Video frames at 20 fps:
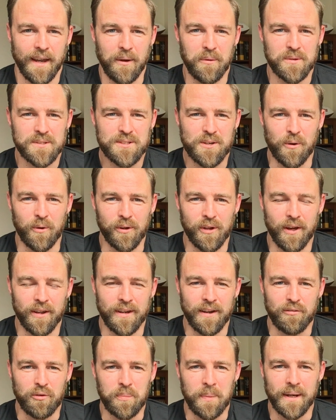Hey, what's going
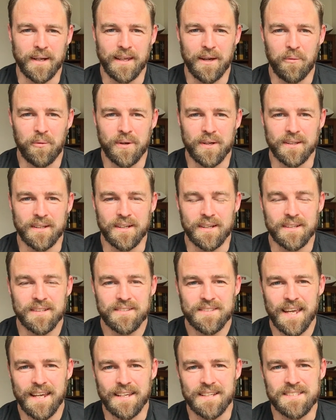on, everybody? I wanted to
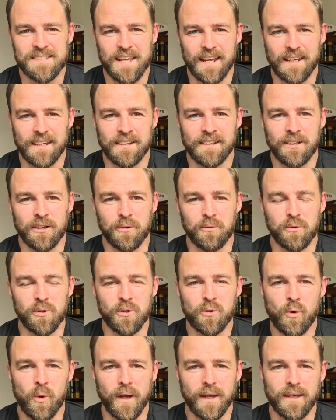take a second here real
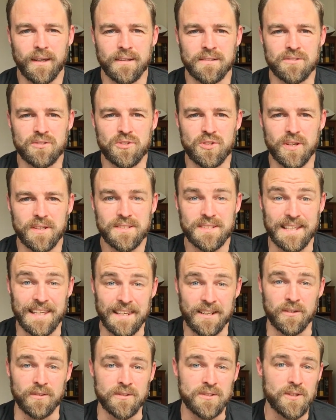quick and just
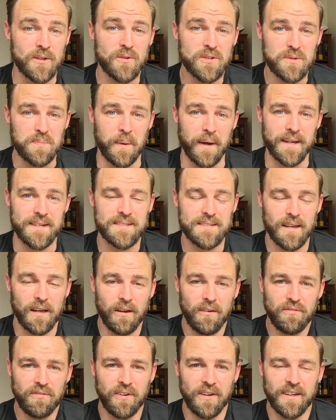introduce
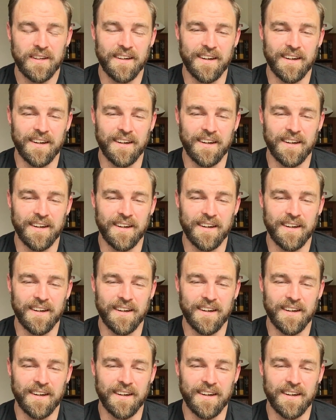myself